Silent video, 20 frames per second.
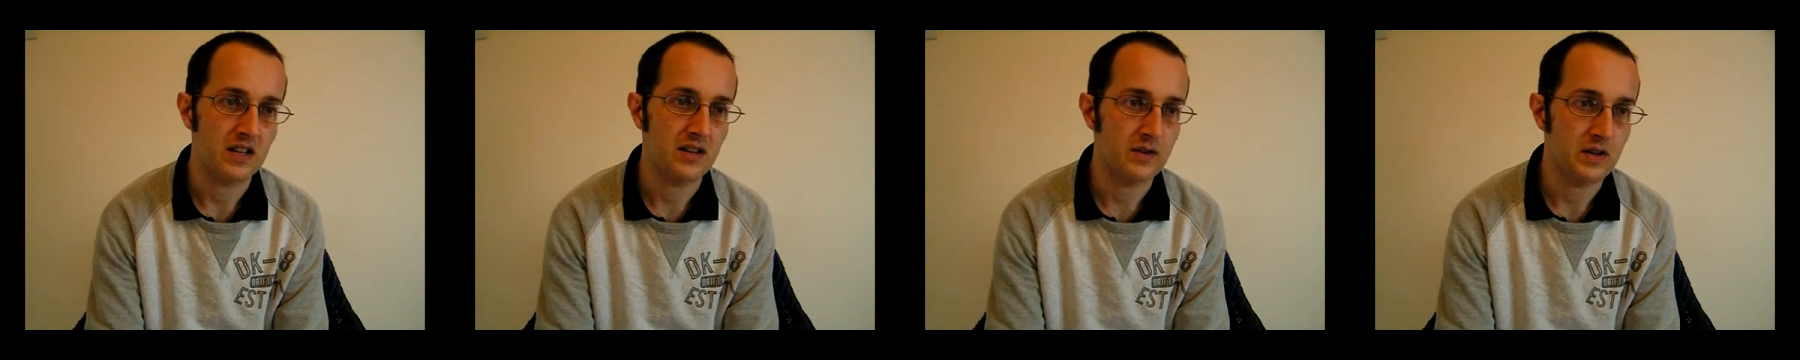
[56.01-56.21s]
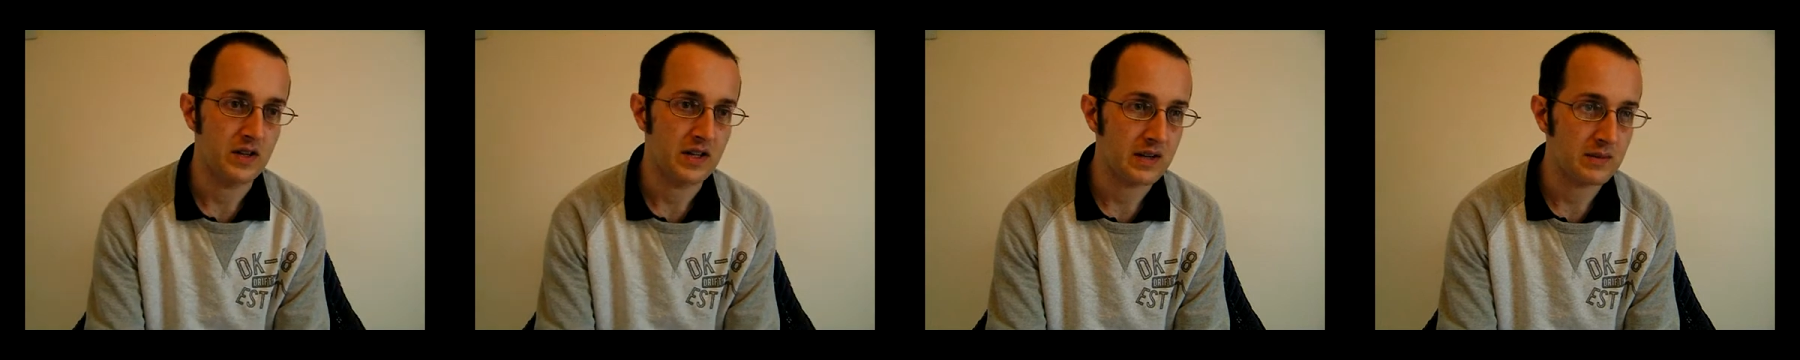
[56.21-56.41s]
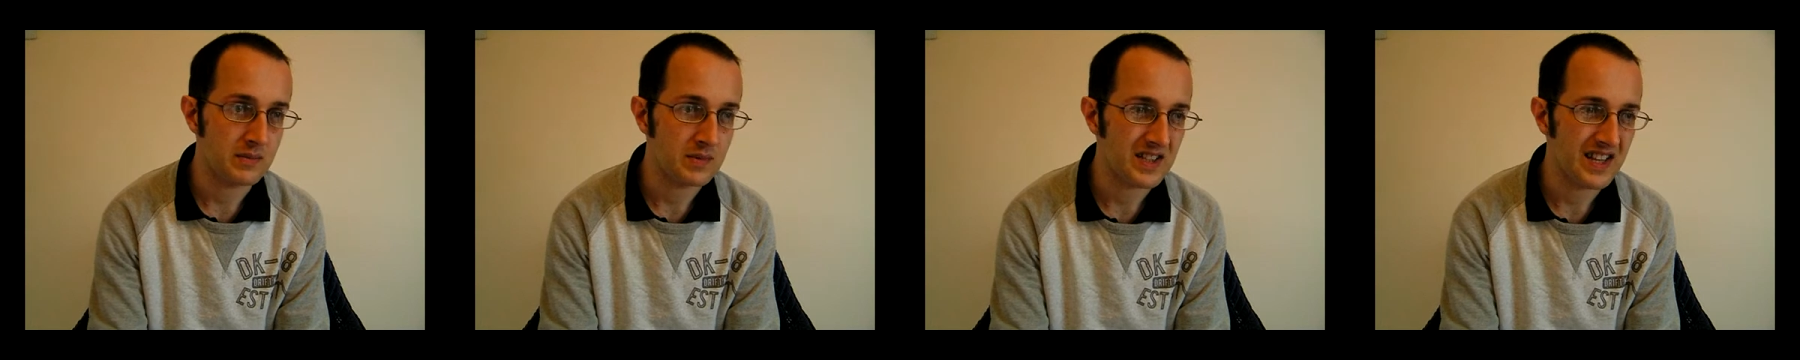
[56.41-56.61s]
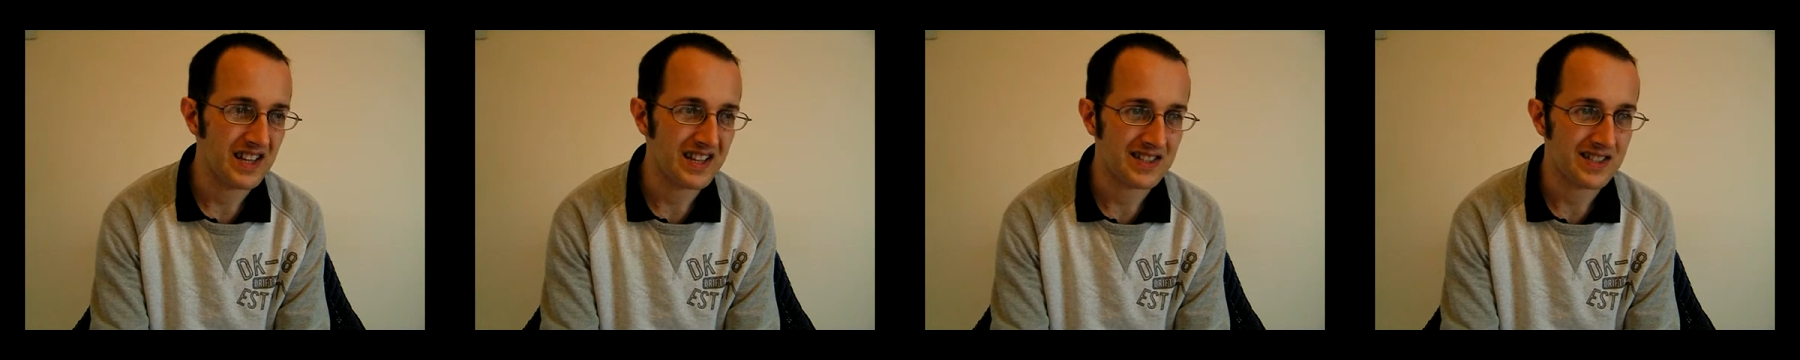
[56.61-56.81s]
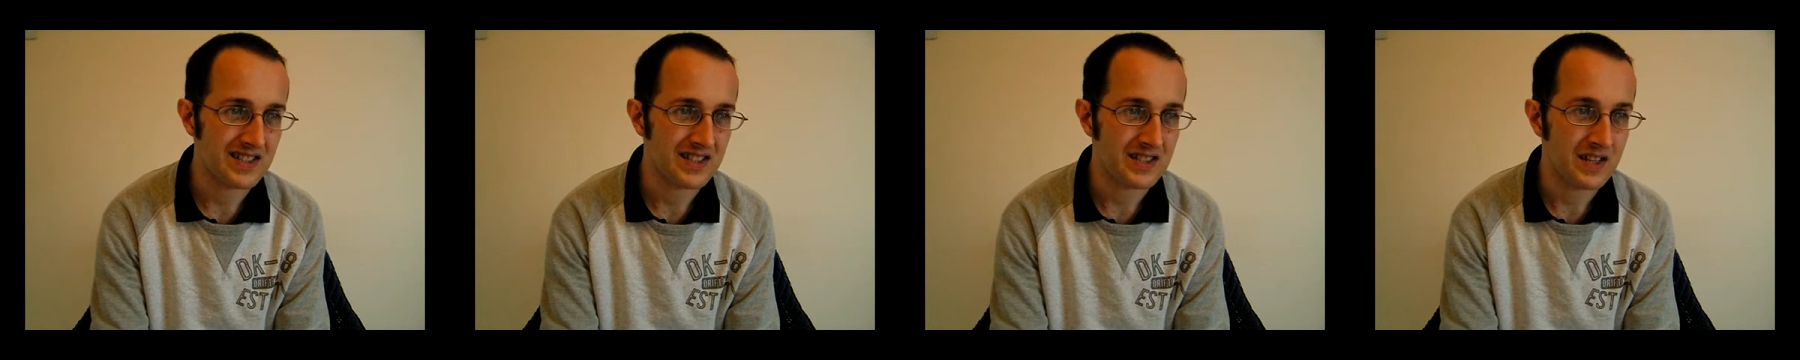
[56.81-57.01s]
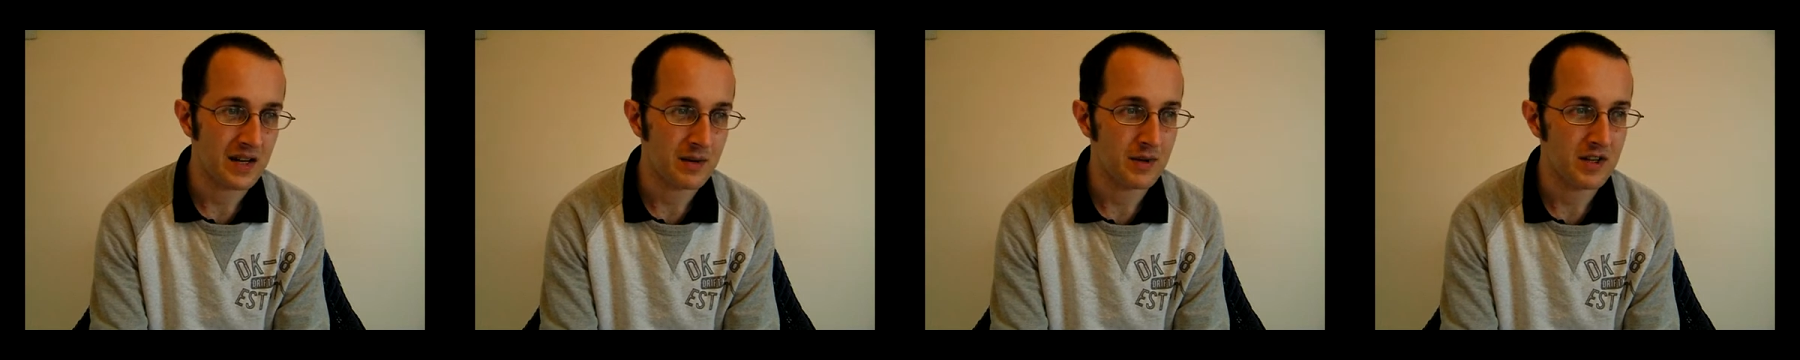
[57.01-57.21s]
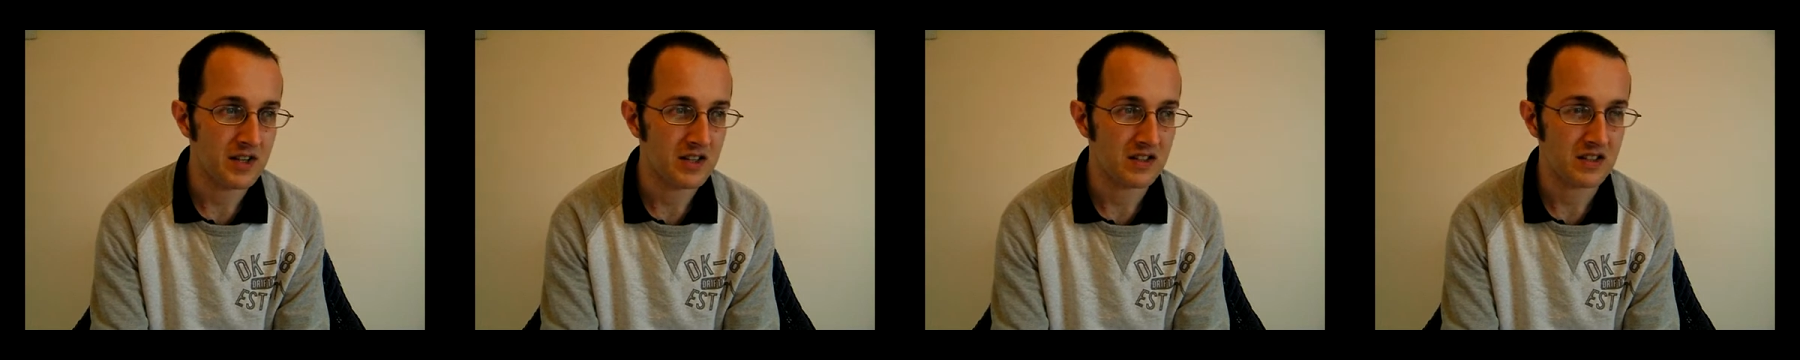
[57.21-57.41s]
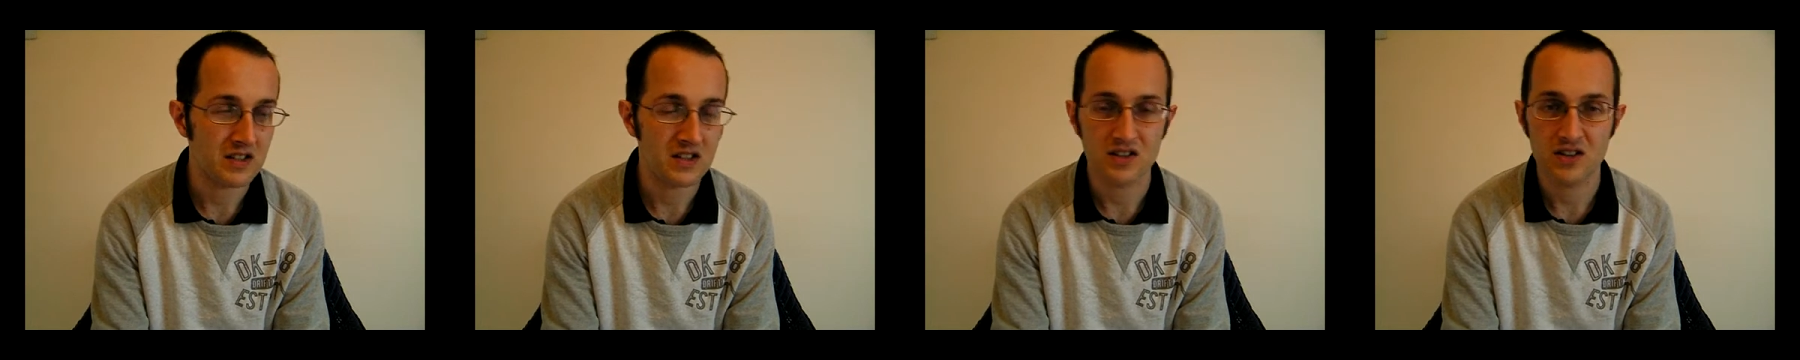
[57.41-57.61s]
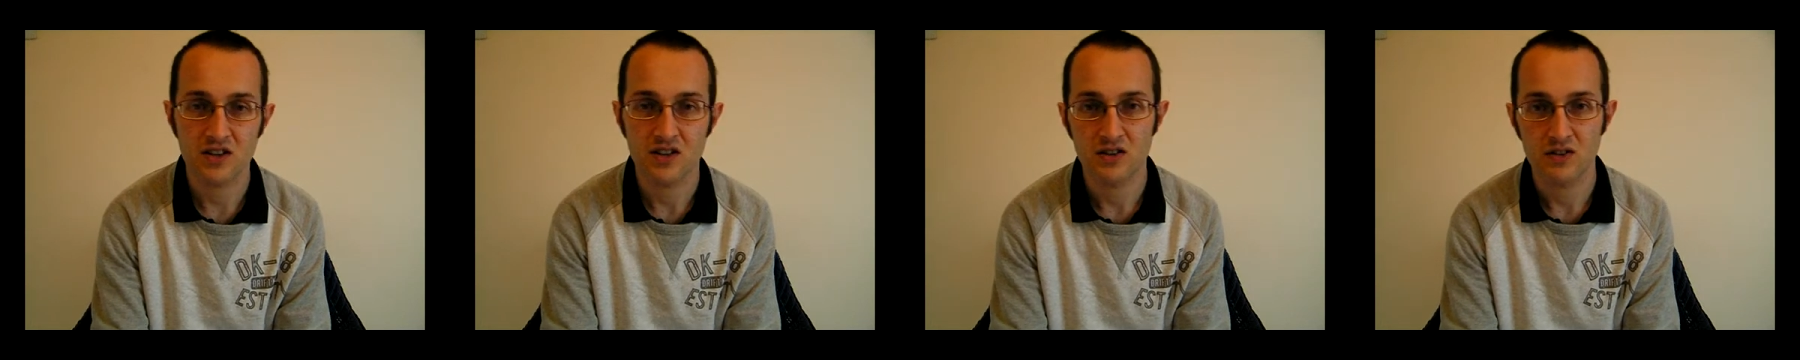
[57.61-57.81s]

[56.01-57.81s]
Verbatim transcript: can give you an upset stomach,